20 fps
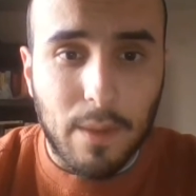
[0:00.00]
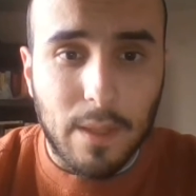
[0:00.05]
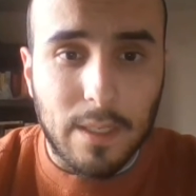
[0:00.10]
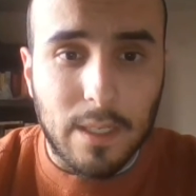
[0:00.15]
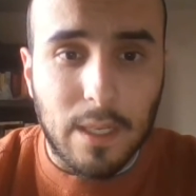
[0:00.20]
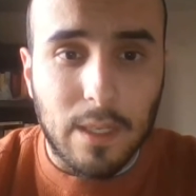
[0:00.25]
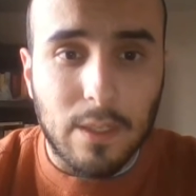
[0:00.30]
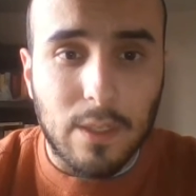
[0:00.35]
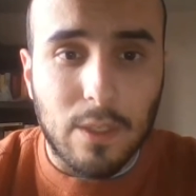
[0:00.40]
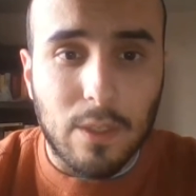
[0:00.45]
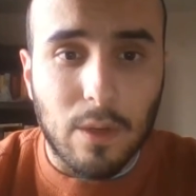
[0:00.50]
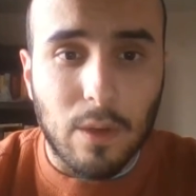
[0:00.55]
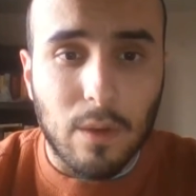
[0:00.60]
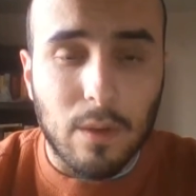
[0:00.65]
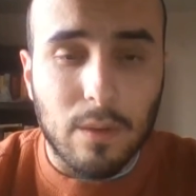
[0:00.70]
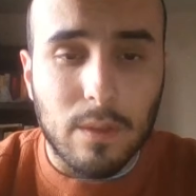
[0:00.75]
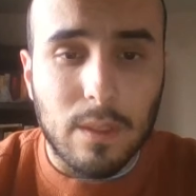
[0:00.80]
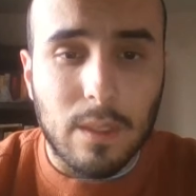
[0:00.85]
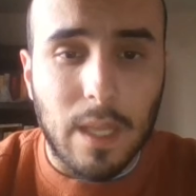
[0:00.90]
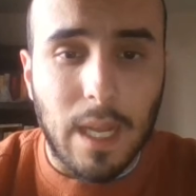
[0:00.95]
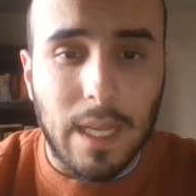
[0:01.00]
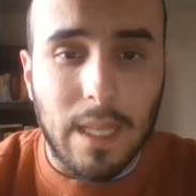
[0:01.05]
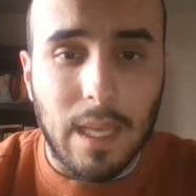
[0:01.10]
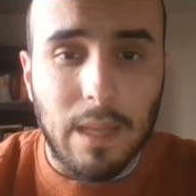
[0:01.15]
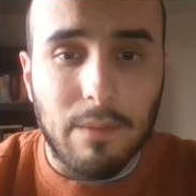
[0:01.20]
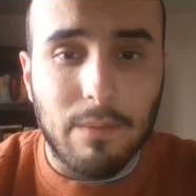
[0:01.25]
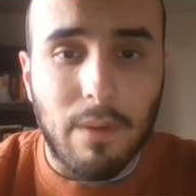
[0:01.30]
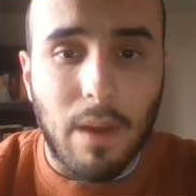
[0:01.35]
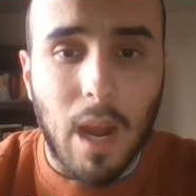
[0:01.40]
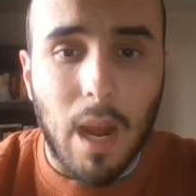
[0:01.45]
Its concerns like the
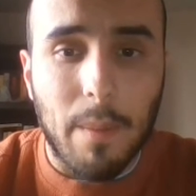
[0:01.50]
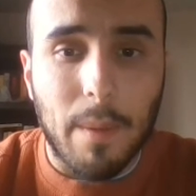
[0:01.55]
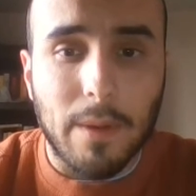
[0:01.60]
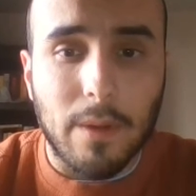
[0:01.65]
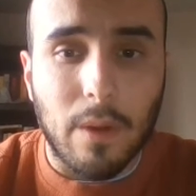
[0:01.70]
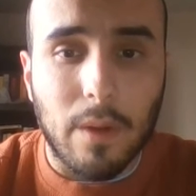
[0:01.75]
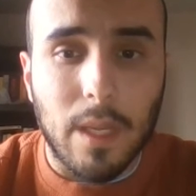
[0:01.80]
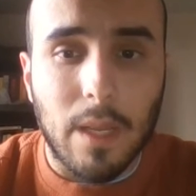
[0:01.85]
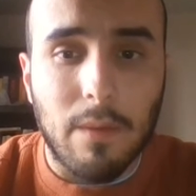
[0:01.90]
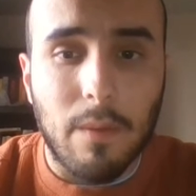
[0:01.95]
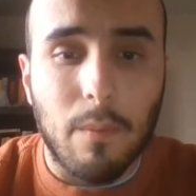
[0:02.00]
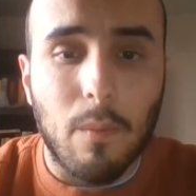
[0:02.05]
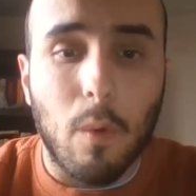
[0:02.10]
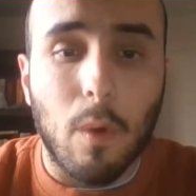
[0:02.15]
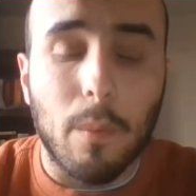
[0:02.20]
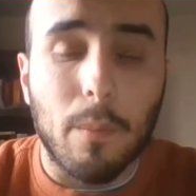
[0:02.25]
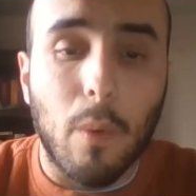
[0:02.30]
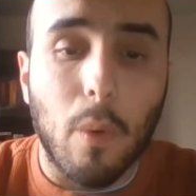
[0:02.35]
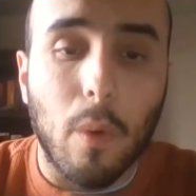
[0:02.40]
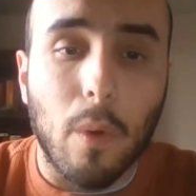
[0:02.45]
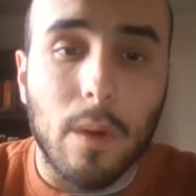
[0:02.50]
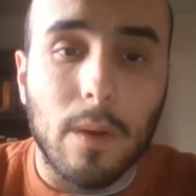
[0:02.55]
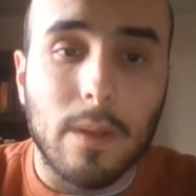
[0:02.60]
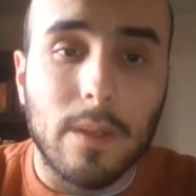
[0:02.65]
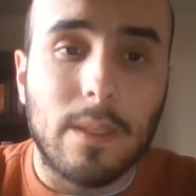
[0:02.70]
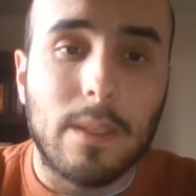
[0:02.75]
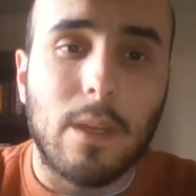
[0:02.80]
environment are given more importance.